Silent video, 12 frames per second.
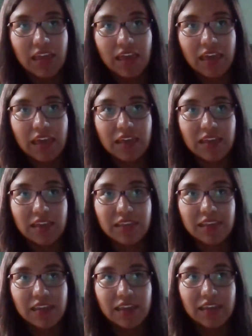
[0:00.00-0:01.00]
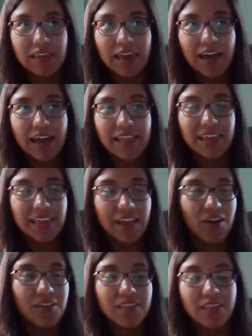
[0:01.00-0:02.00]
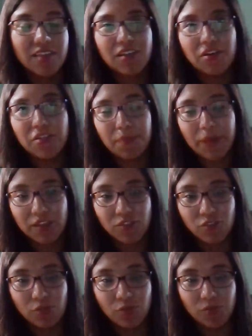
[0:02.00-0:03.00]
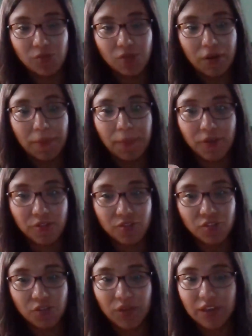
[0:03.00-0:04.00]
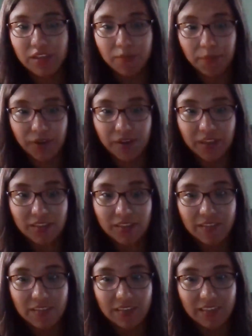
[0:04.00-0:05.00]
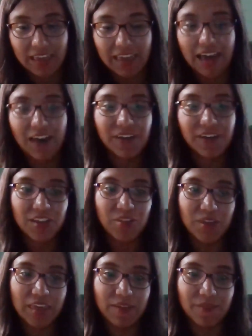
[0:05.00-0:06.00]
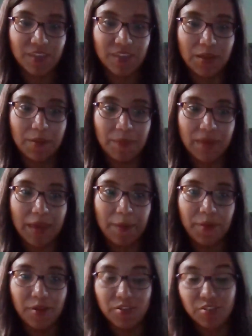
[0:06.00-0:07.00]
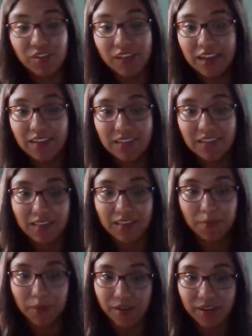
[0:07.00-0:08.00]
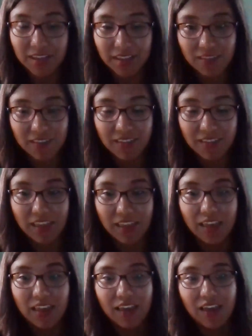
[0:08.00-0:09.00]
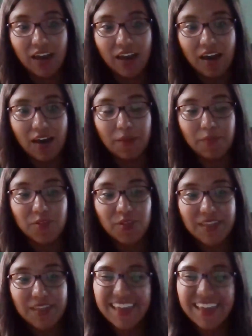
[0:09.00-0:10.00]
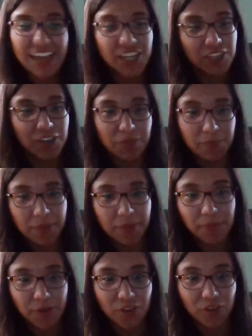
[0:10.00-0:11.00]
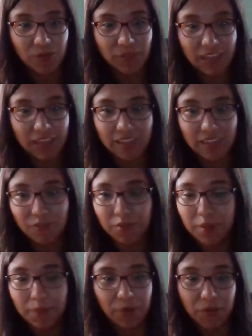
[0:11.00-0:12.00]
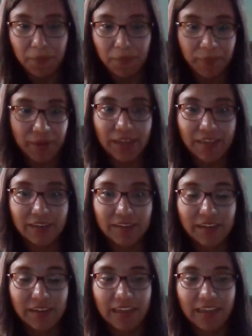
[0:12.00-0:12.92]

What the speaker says: And yeah, I think all of this goes back to a personal experience. Like, how can you give them a personalized experience, so that they actually remember you, like they remember your brand?